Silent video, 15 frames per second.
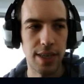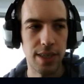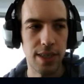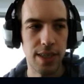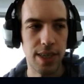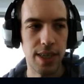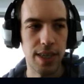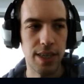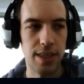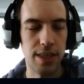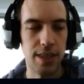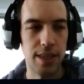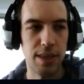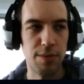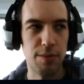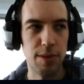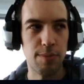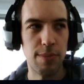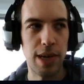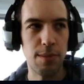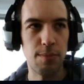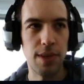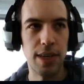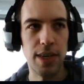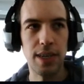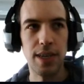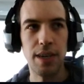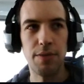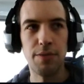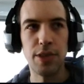and what might be an
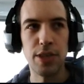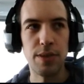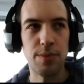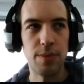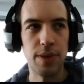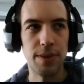efficient one.